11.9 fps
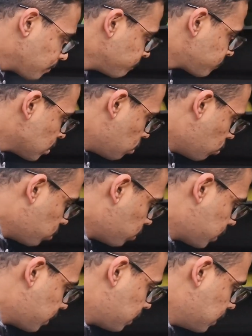or
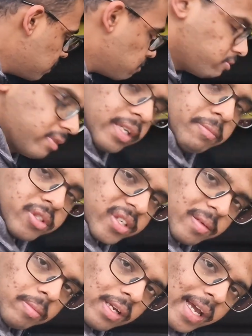they're straight up
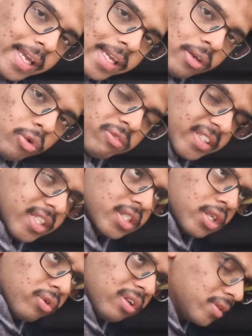lying, or whether
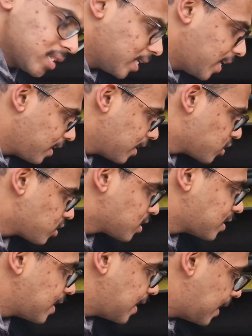Skoda was lying. It's just that
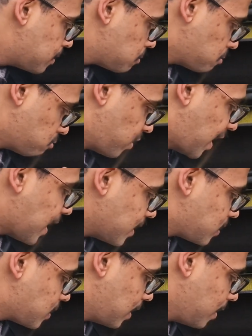in
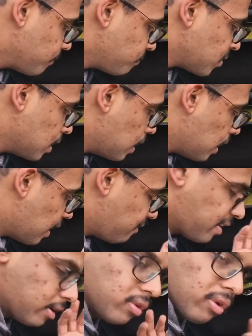reality, if I
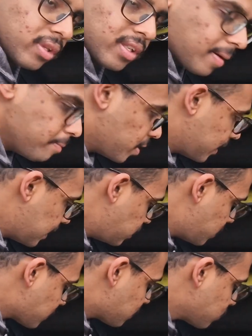don't know the number, it
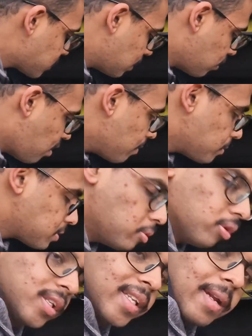just looks a lot smaller
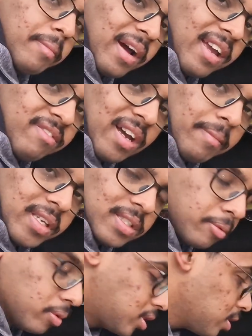than my Fabia's boot.
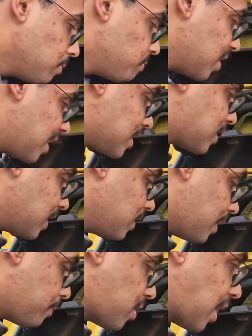So it is still a
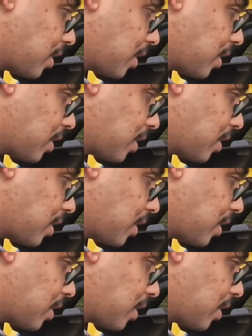practical